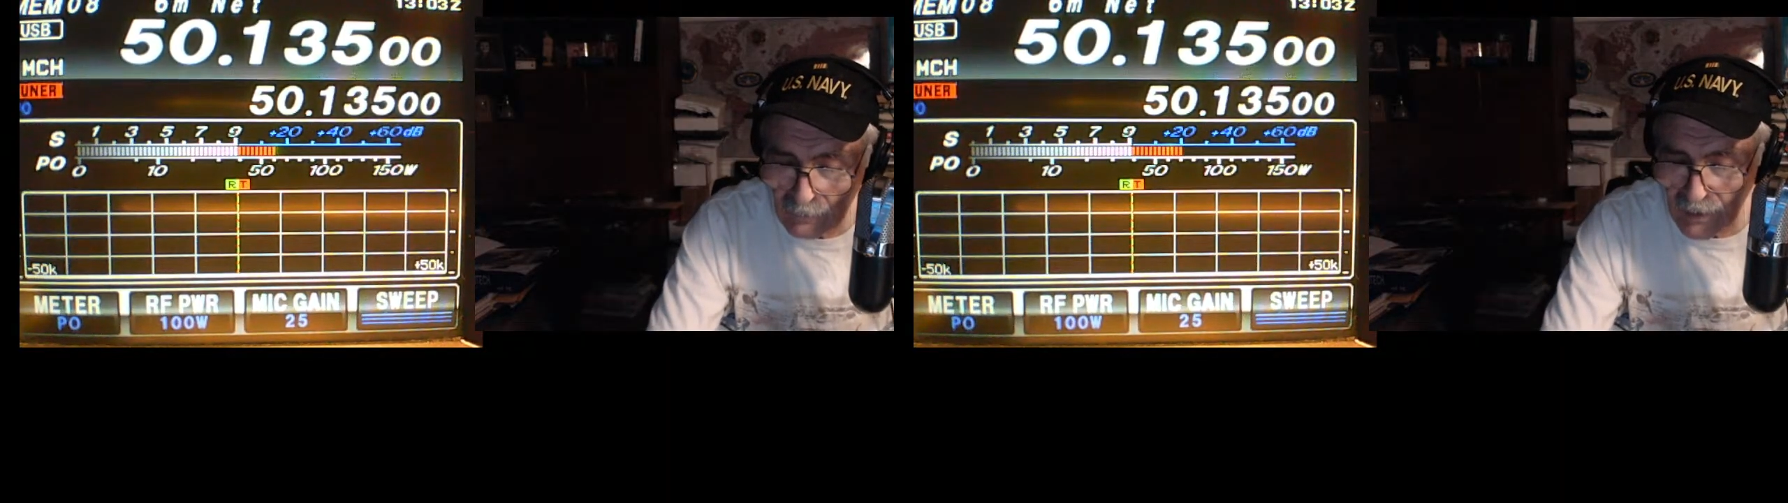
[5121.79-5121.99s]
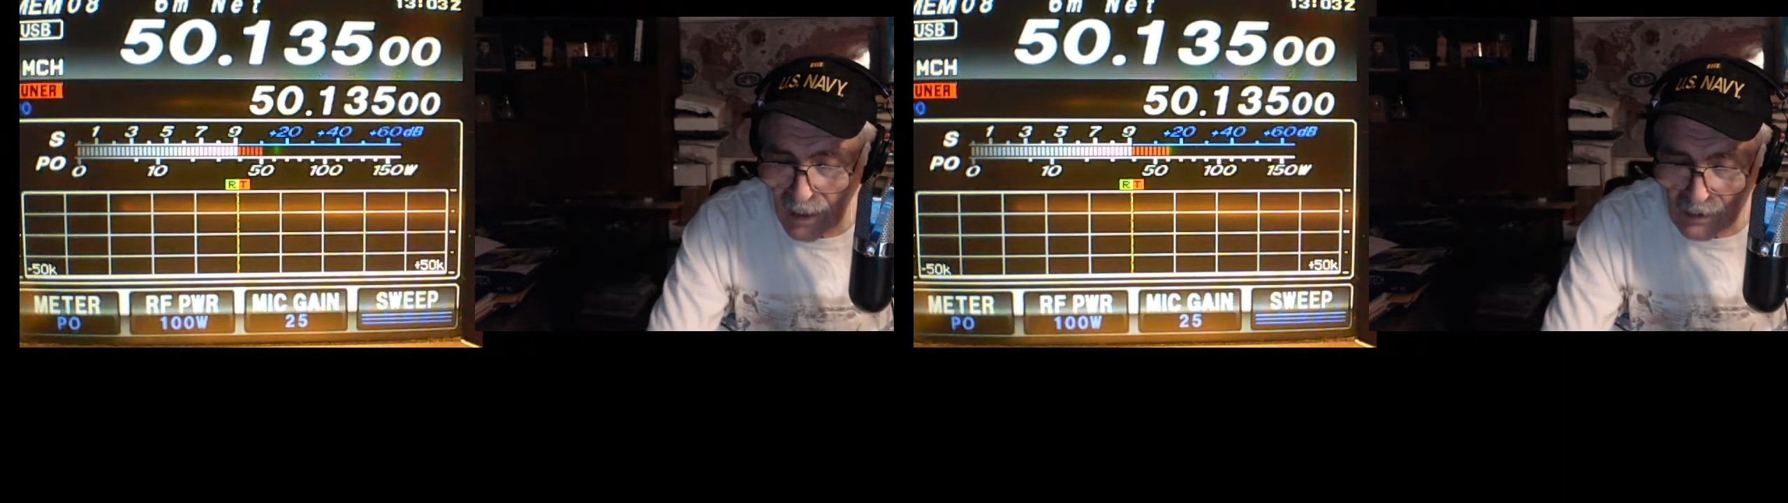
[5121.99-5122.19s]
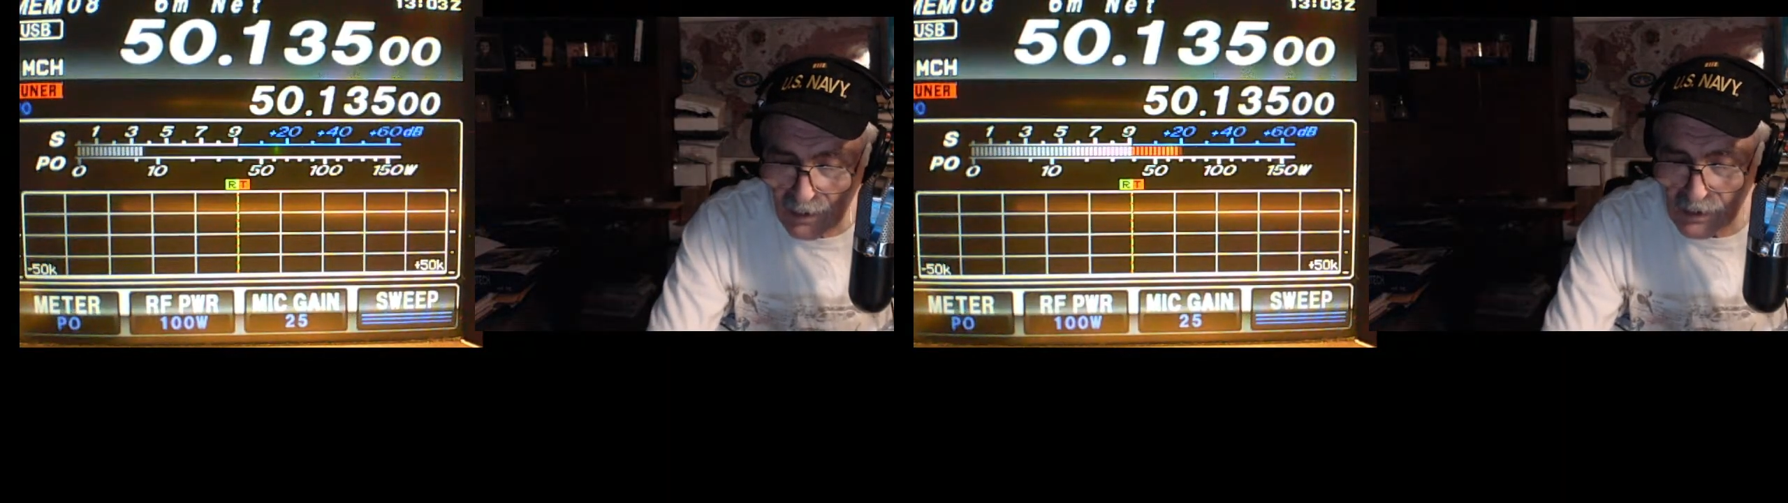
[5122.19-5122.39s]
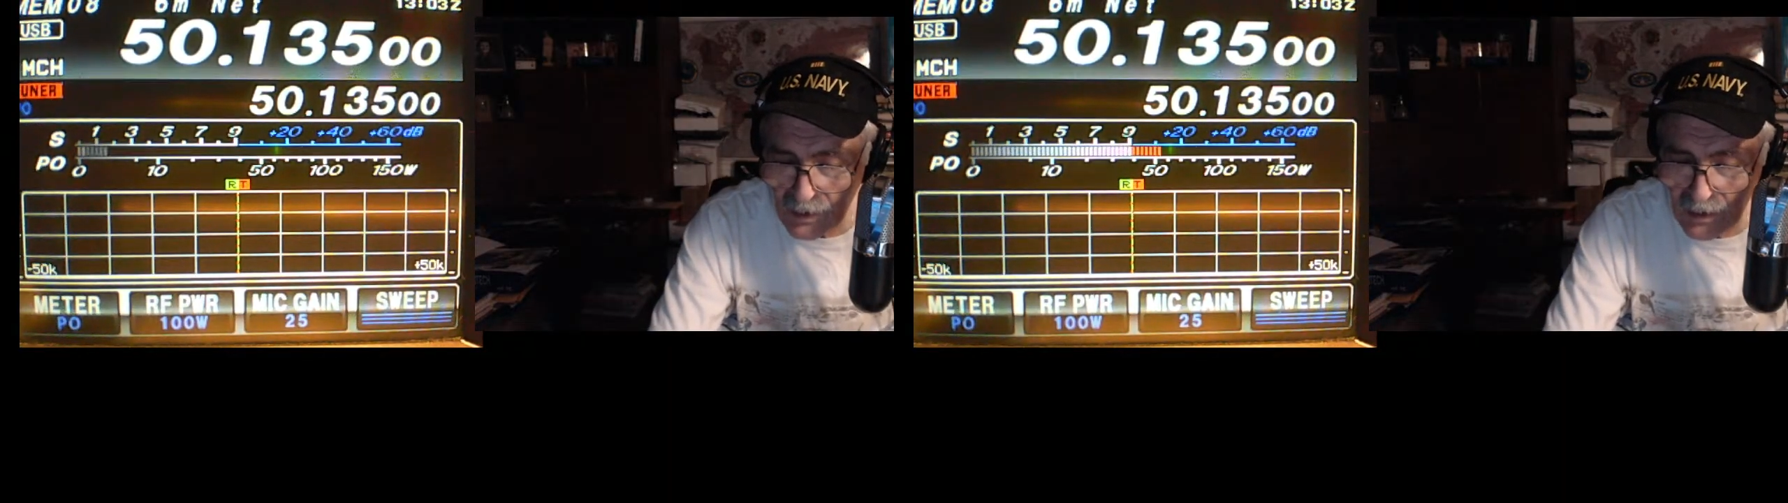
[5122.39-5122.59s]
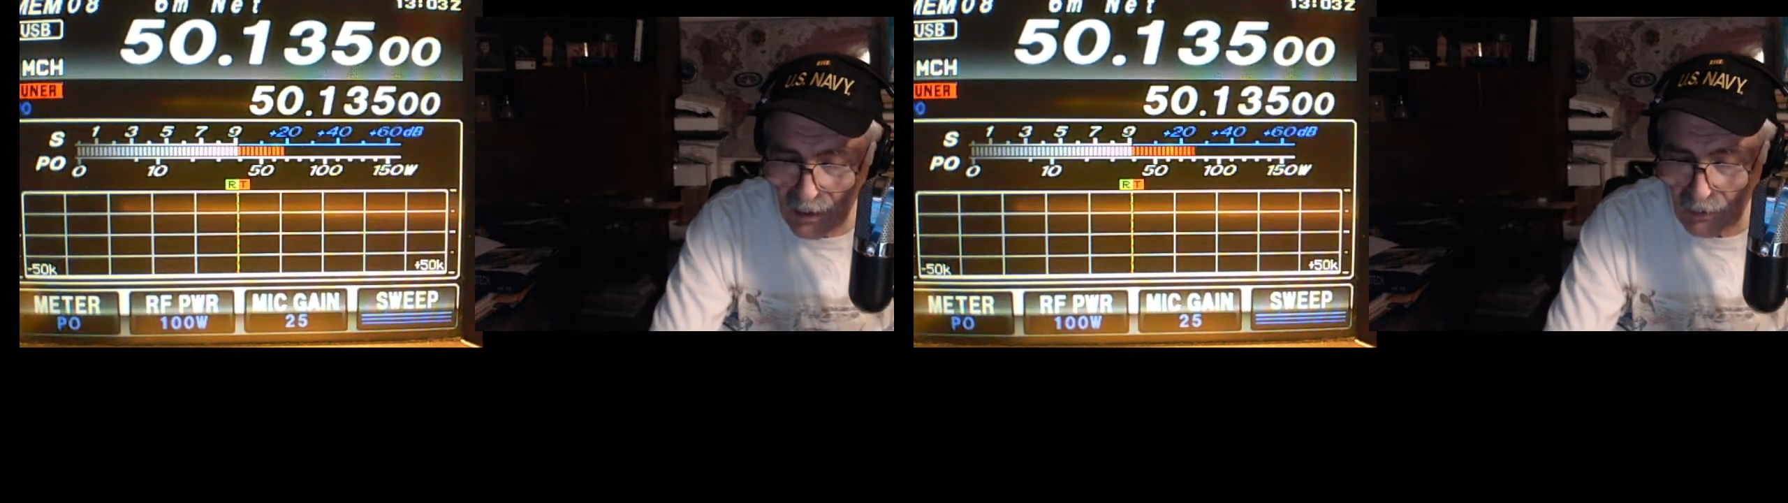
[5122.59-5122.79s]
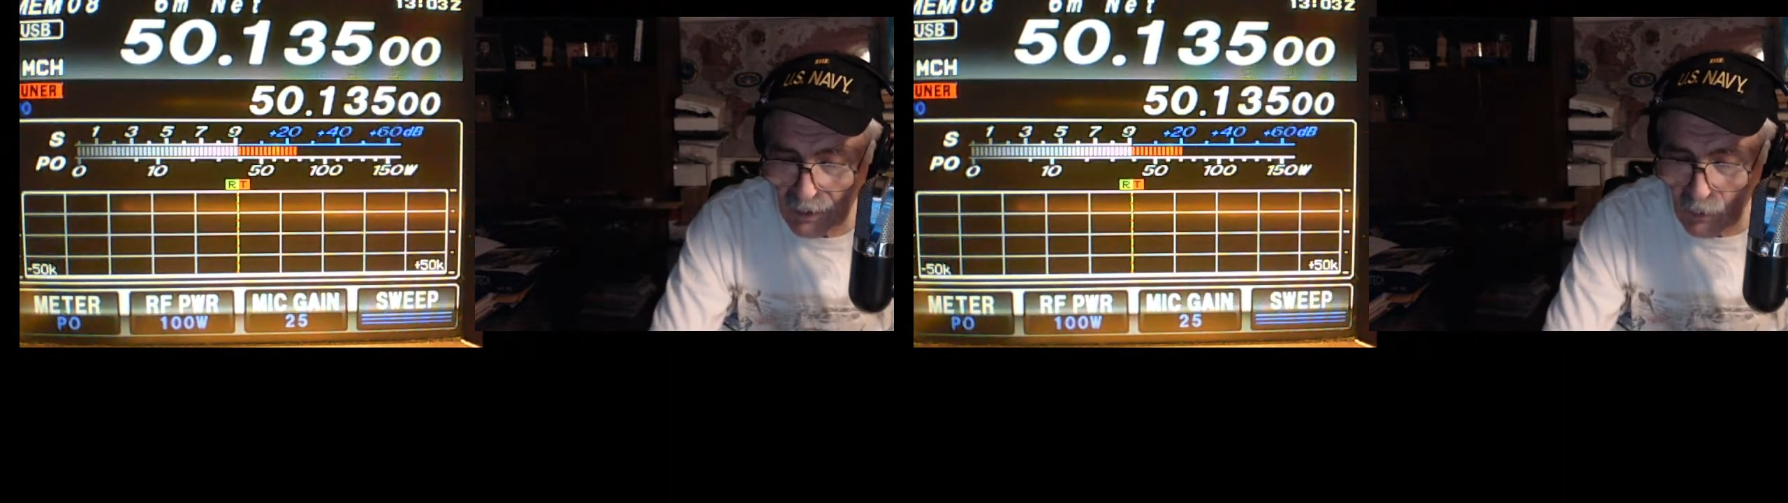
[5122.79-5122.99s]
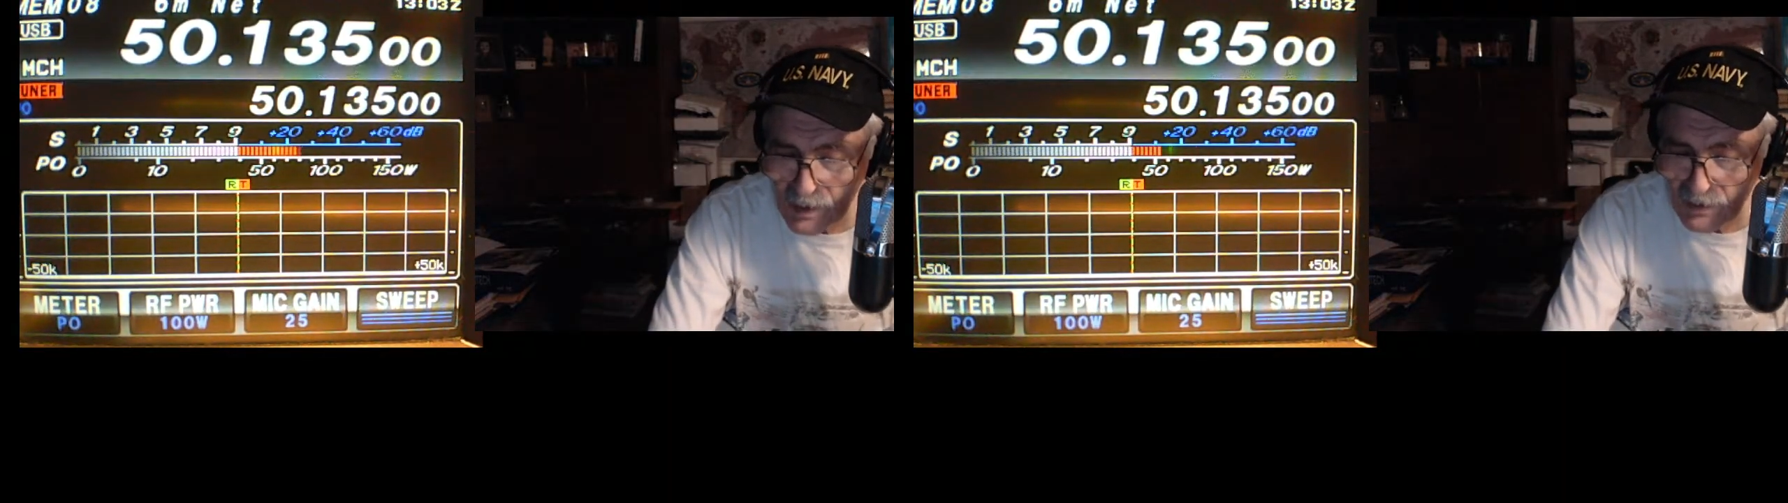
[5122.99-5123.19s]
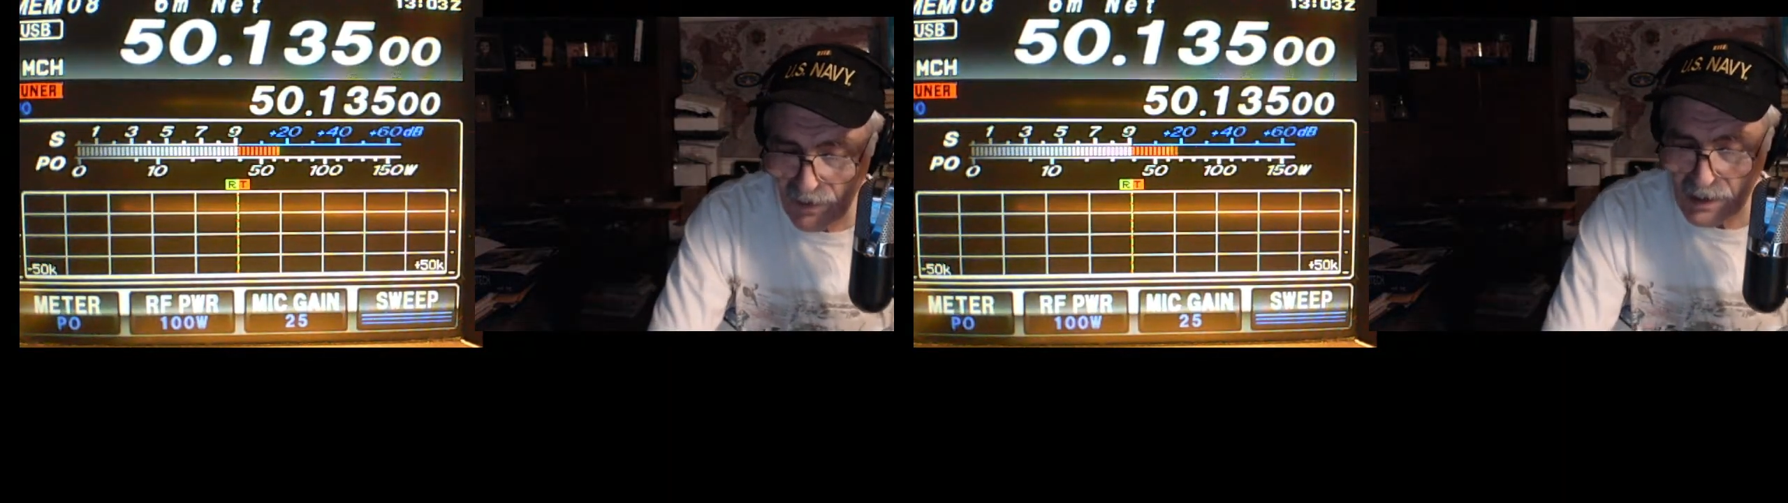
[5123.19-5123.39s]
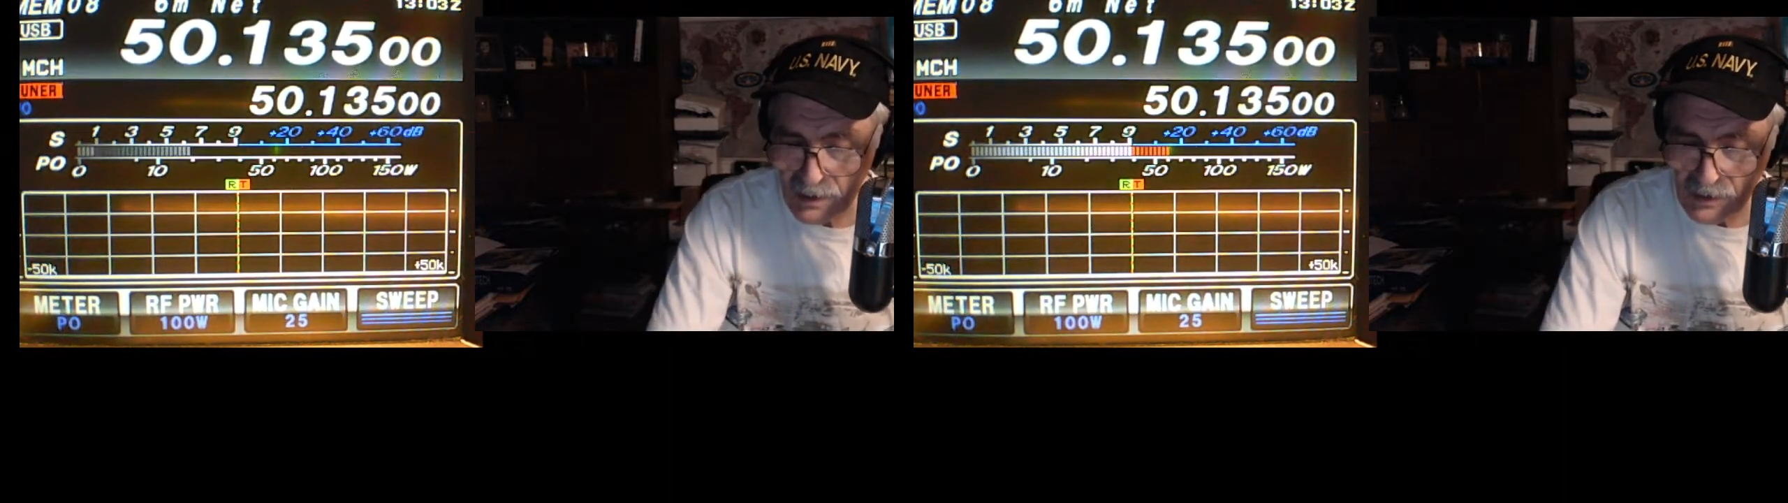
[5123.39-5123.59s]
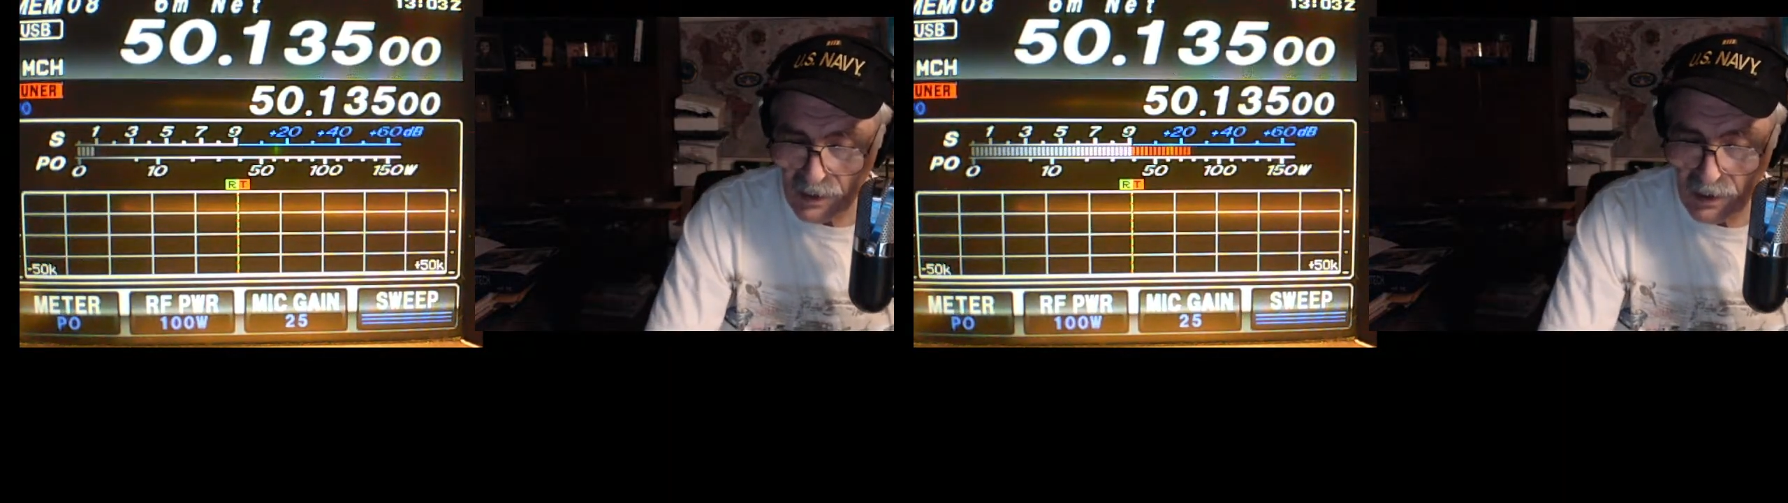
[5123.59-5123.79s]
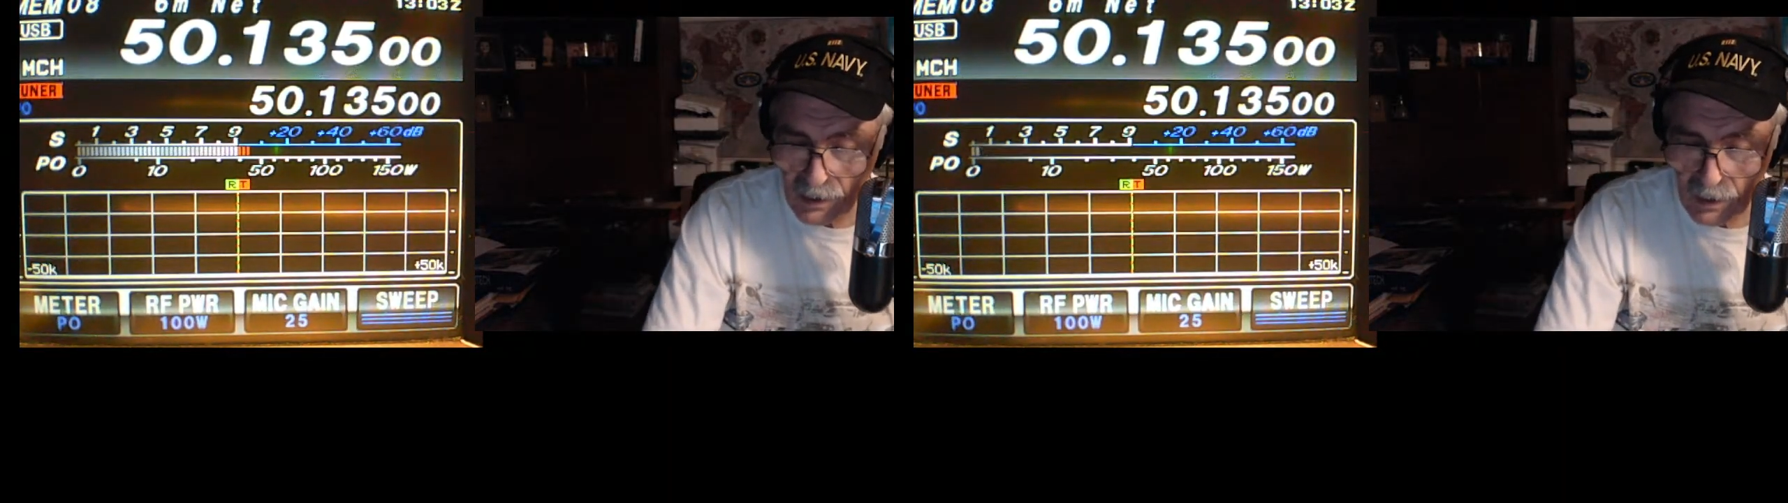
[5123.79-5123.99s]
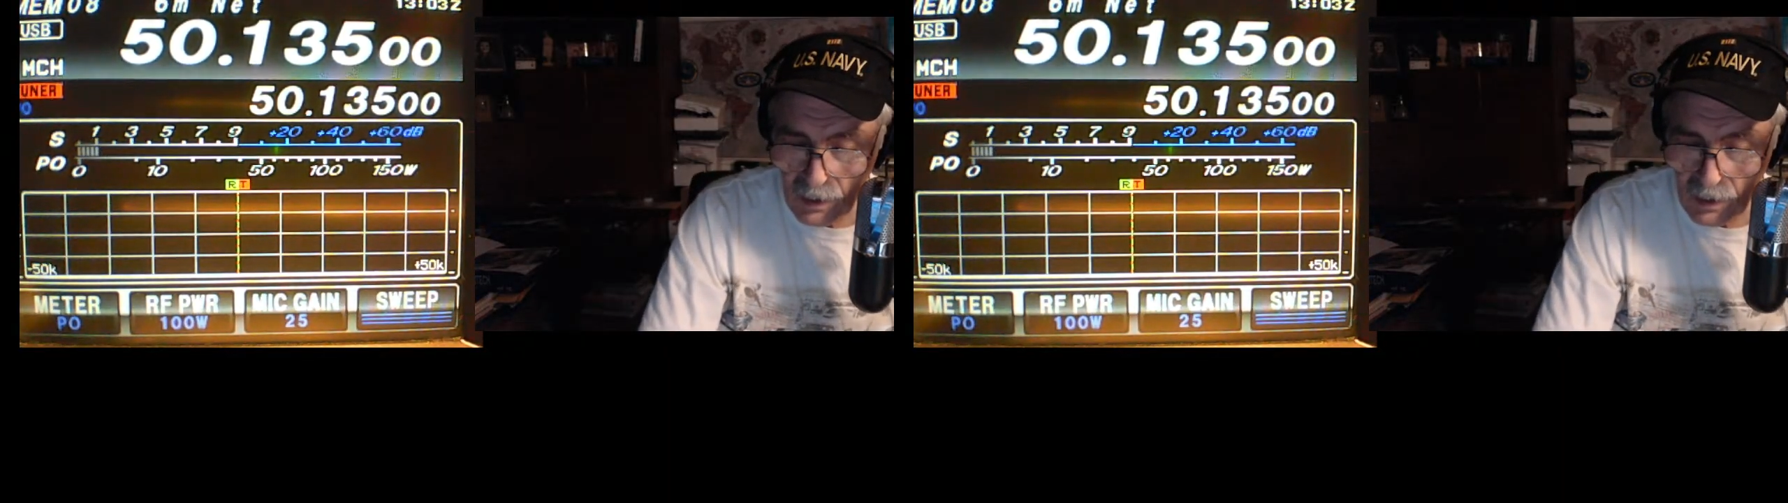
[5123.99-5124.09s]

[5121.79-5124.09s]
Ashland City area, west of Ashland City,